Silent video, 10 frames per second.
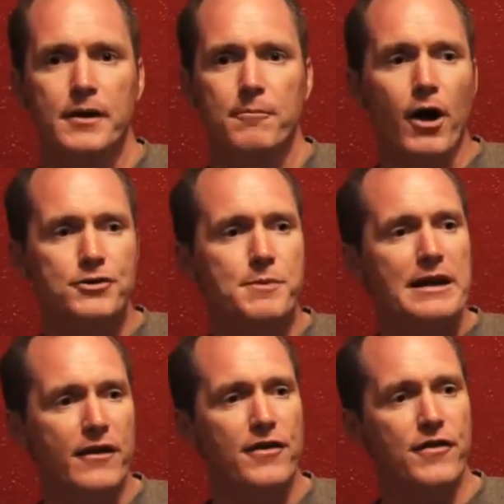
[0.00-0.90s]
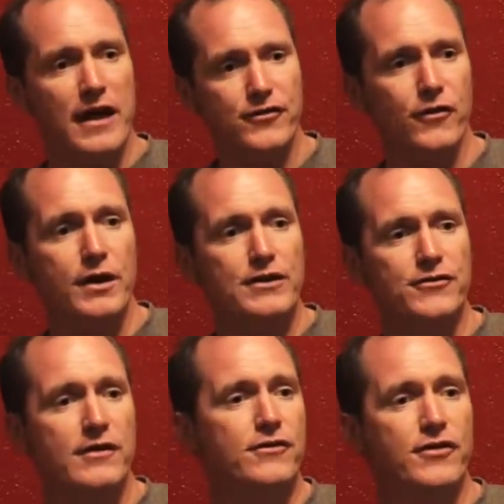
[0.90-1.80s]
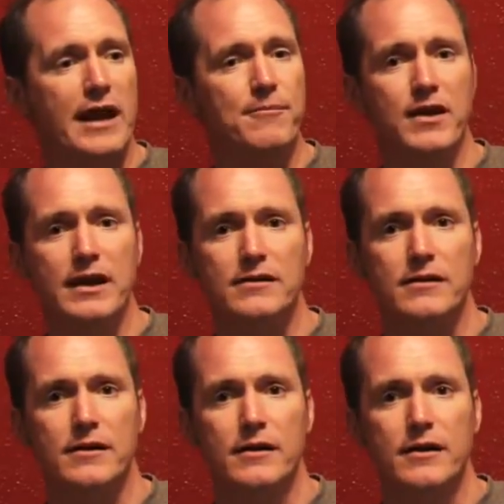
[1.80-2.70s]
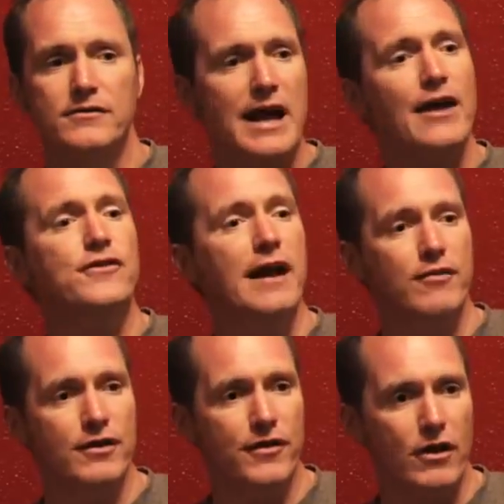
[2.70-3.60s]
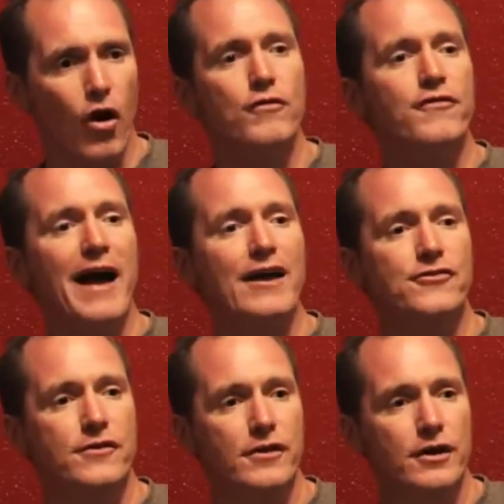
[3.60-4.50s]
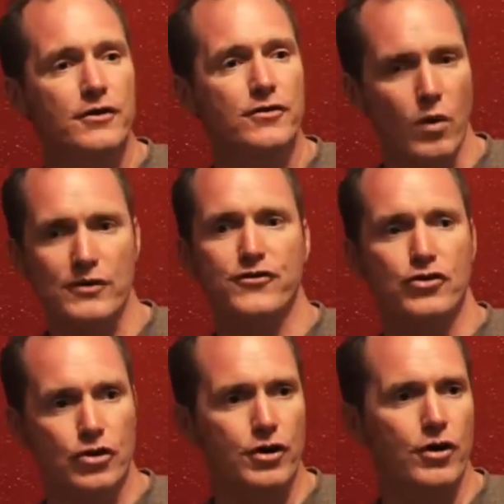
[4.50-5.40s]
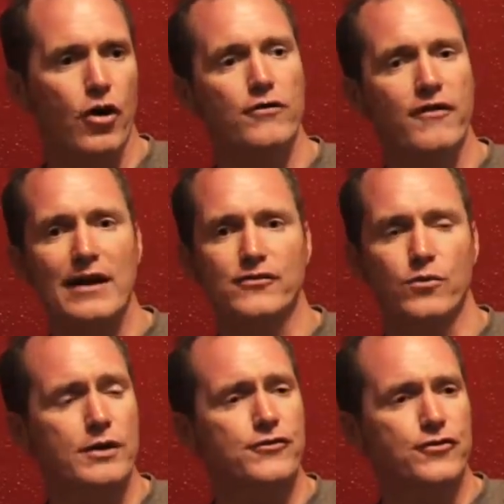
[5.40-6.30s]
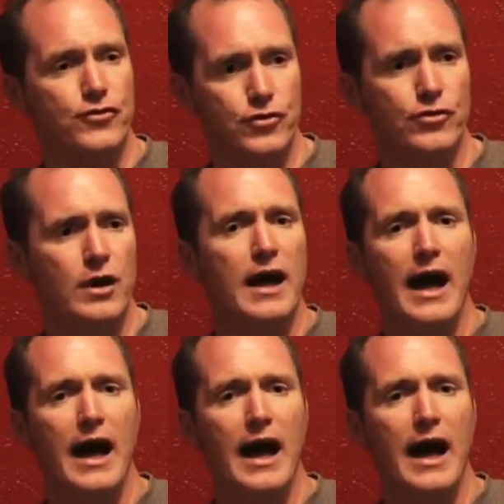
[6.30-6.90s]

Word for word: Paul, speaking to the Thessalonians, said the same thing Test everything, hold fast to what's good, or hold fast to what's true.